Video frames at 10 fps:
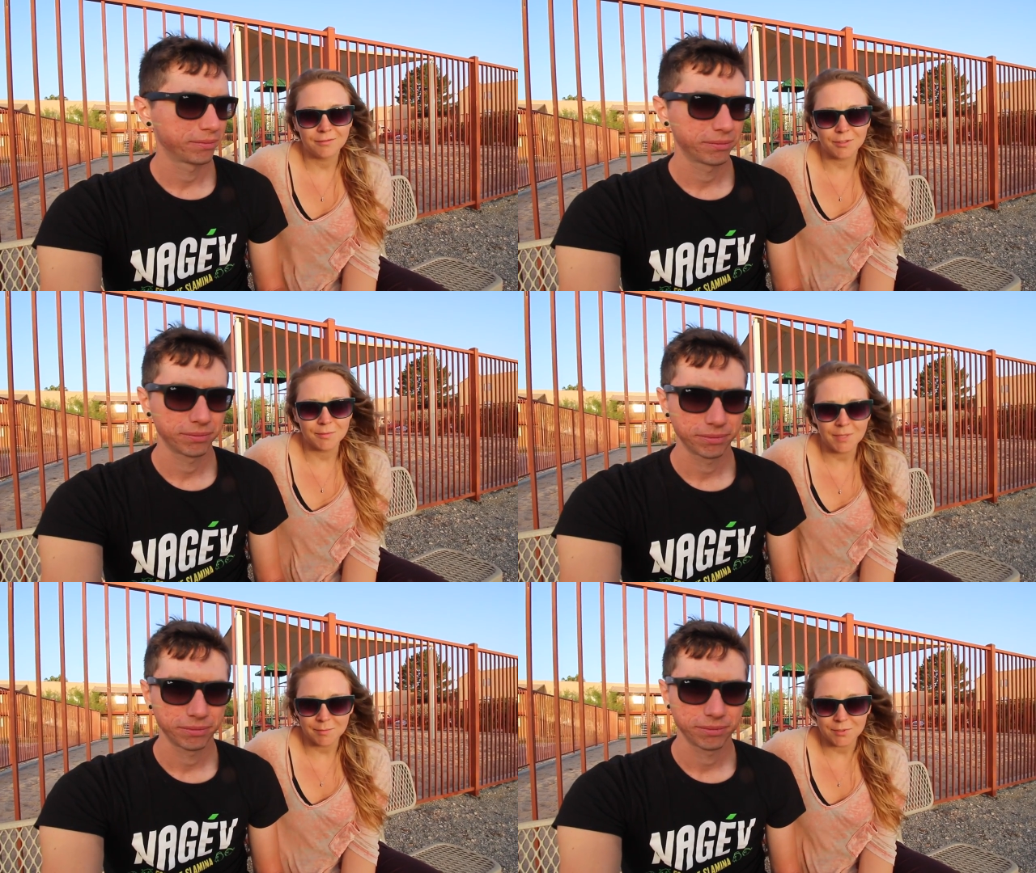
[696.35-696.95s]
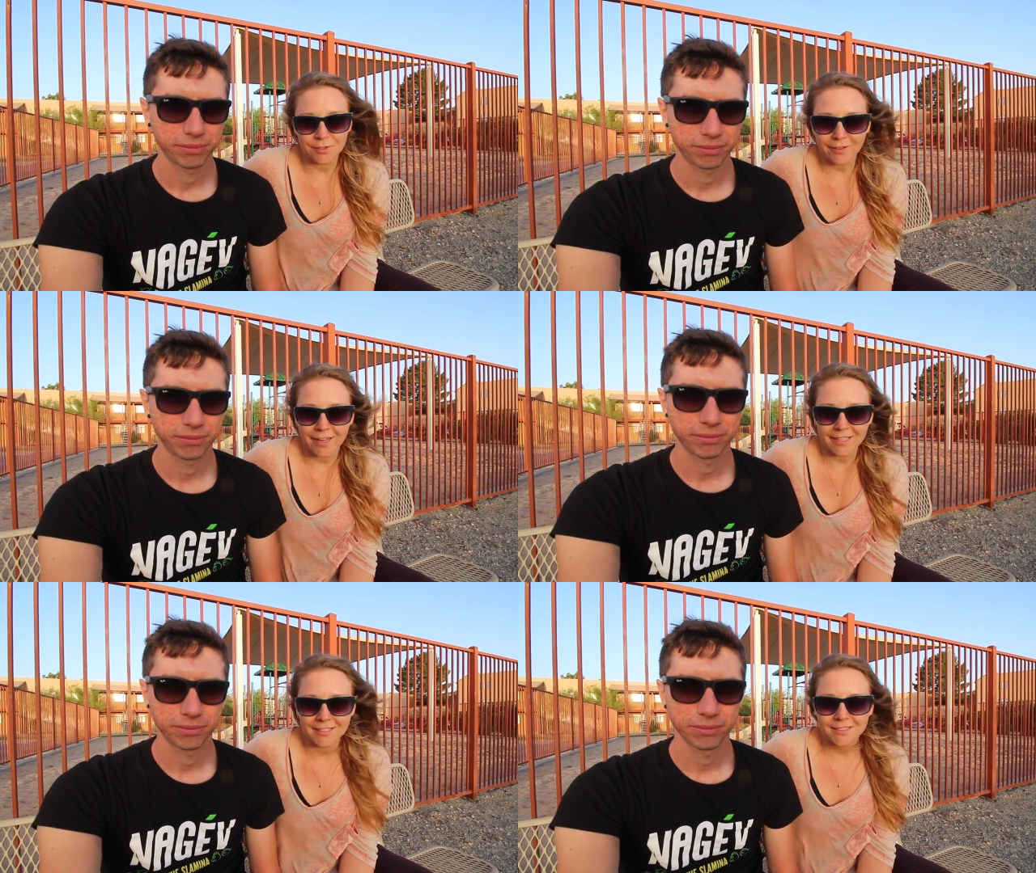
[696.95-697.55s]
Speaker 1: room temperature
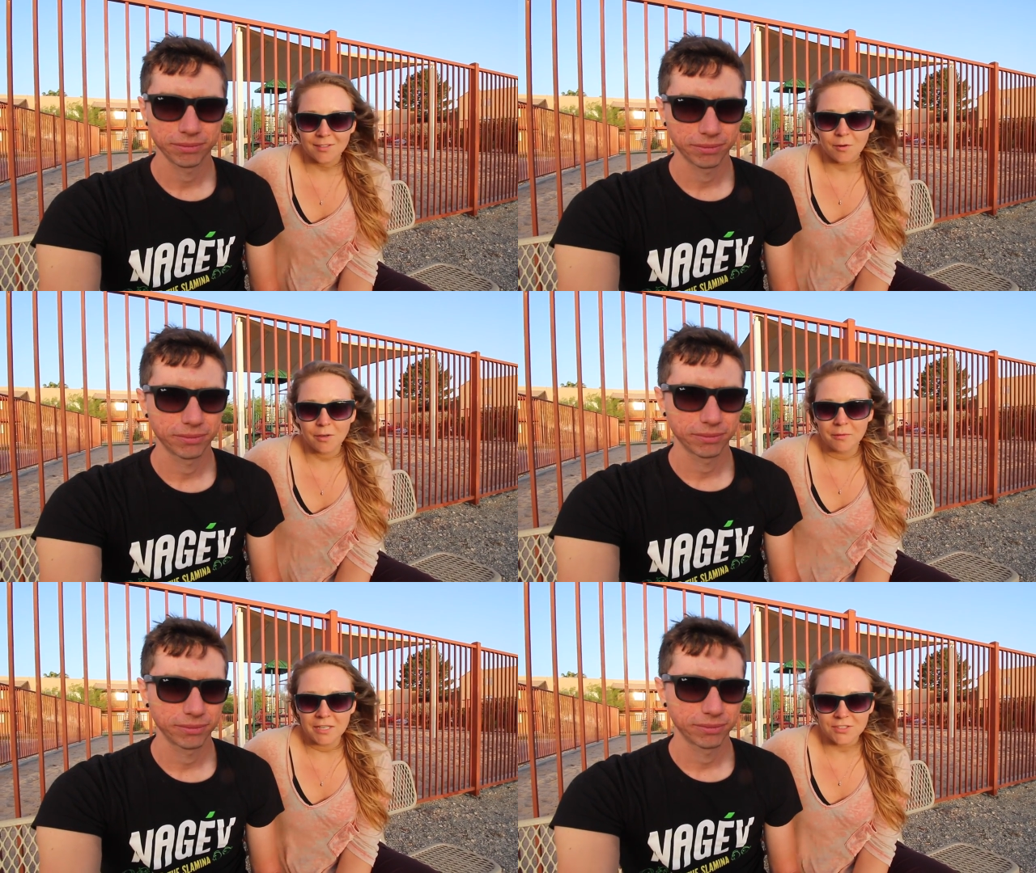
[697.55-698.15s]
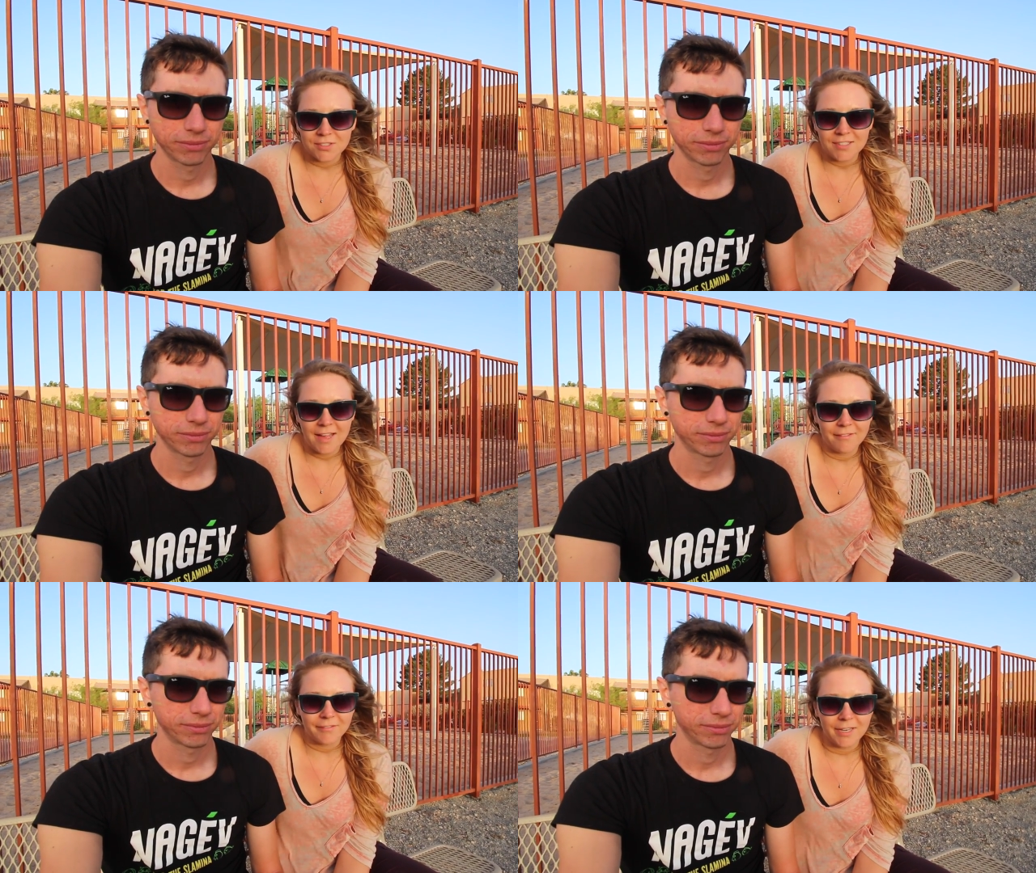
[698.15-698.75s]
rice or we just
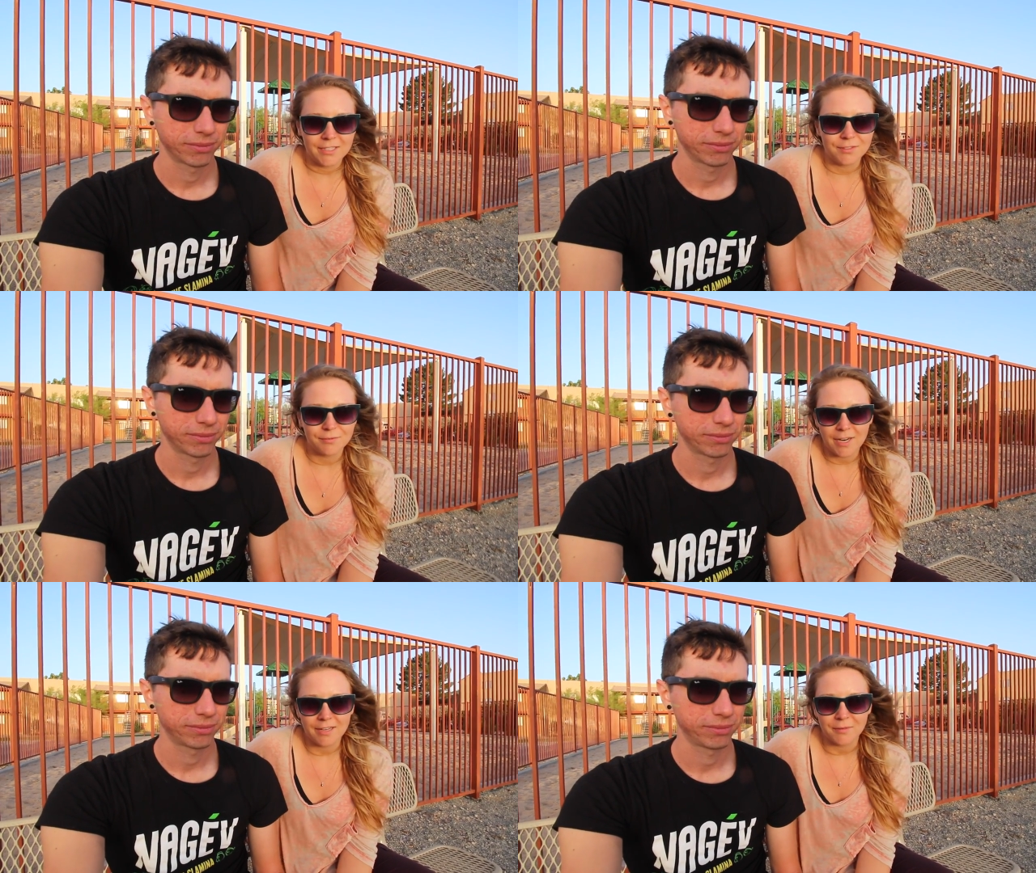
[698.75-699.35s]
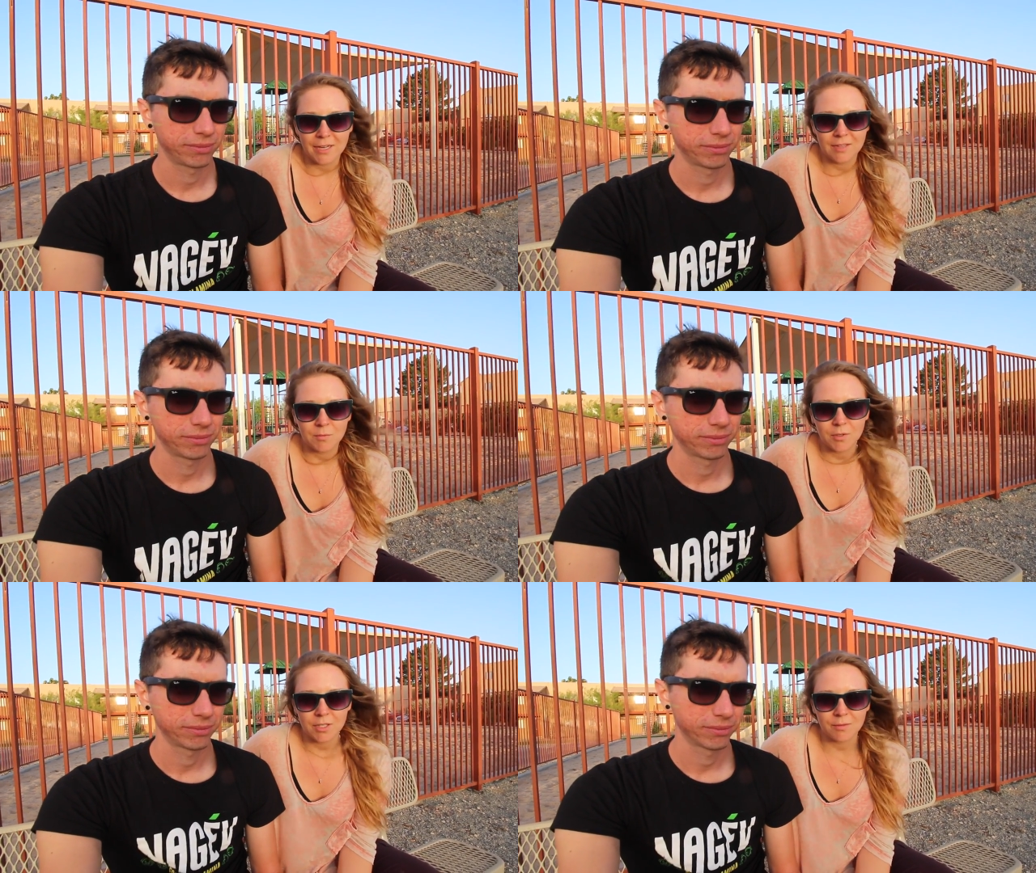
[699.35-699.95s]
have rice right away in the
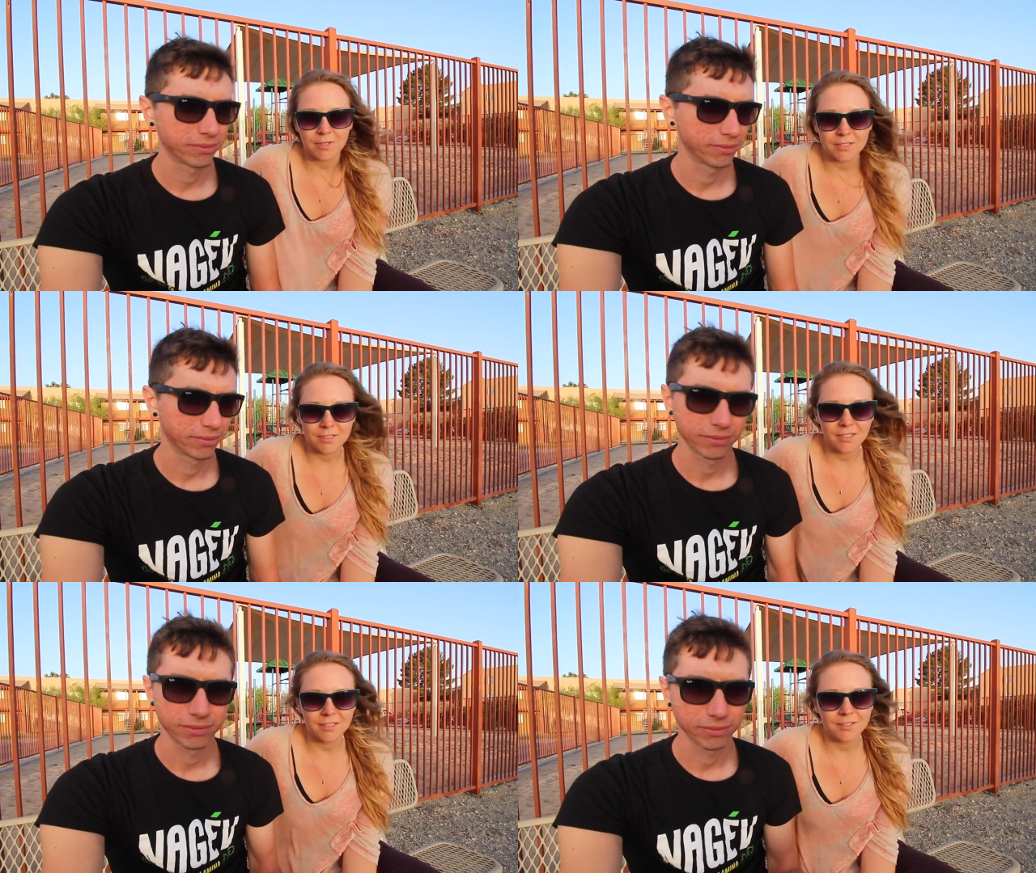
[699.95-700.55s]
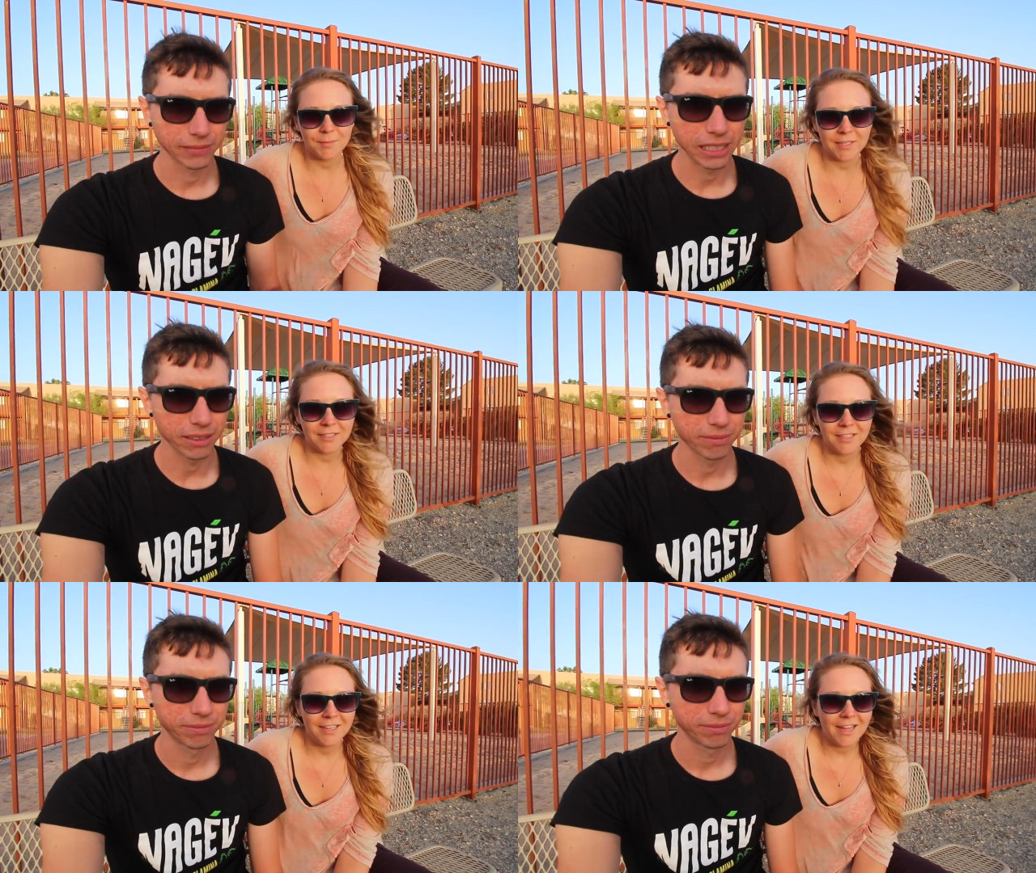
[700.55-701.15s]
morning when it's cooked. But
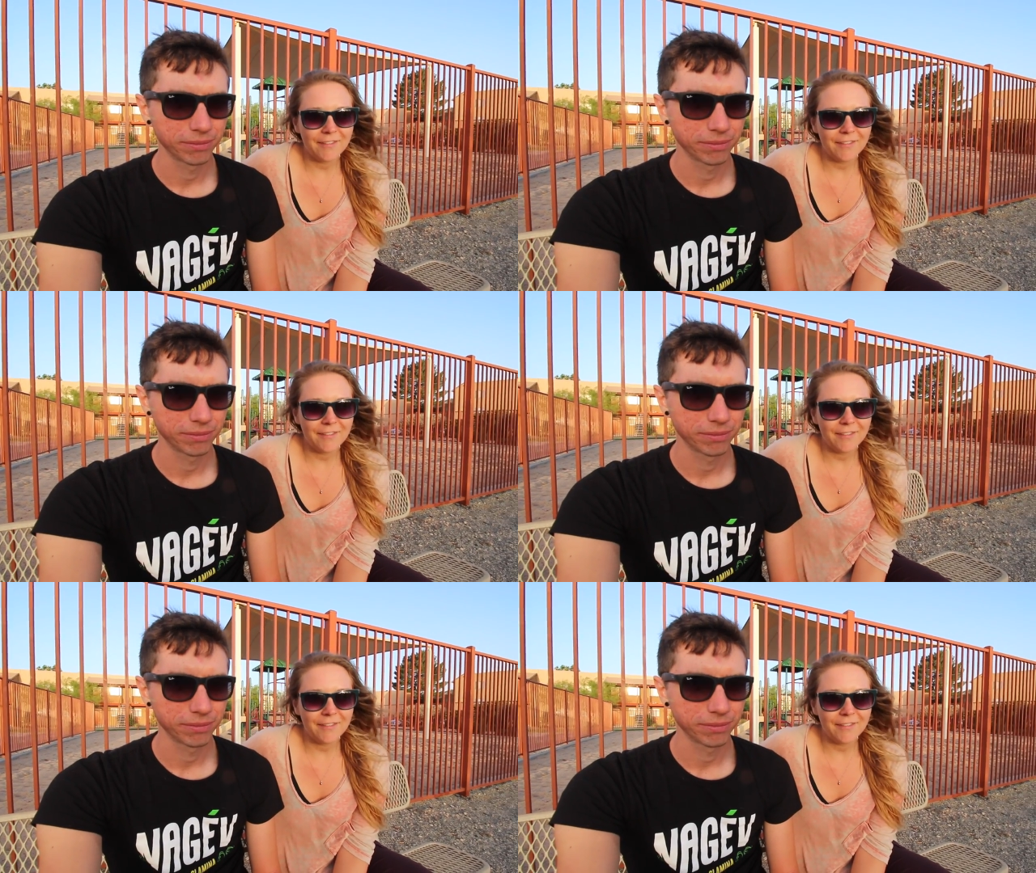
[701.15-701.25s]
yeah.